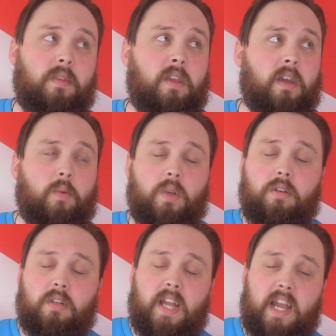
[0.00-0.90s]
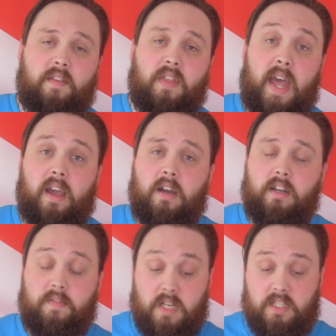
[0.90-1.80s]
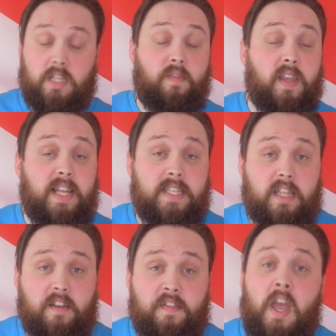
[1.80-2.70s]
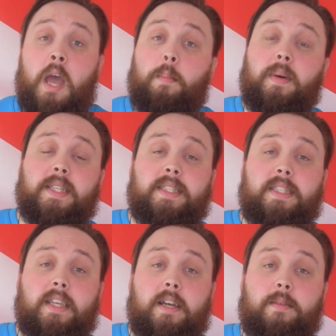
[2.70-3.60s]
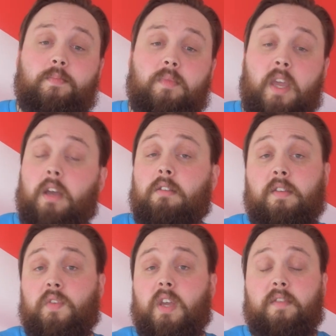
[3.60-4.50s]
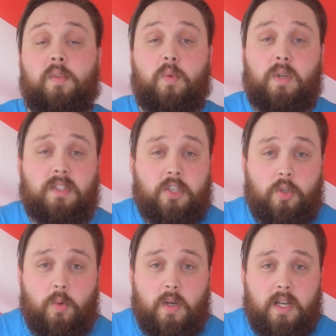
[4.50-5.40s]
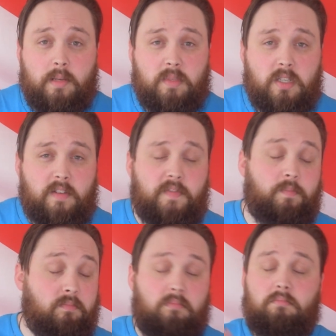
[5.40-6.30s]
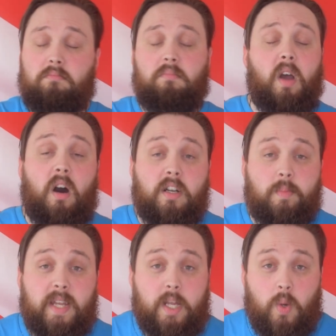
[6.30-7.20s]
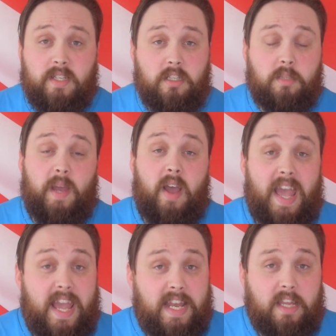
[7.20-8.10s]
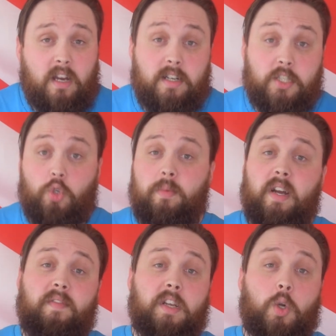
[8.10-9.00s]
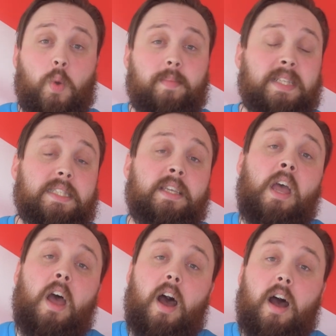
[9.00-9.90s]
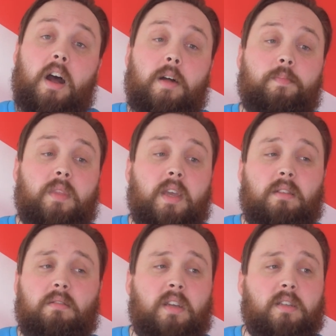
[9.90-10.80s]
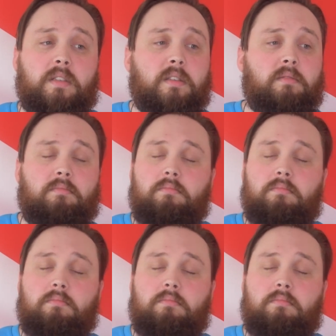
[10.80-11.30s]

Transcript: yeah, we're not going to have that kind of touchy-feely stuff. But yeah, if you ever want to sort of ask me any questions about any kind of scuba diving equipment, then yeah, just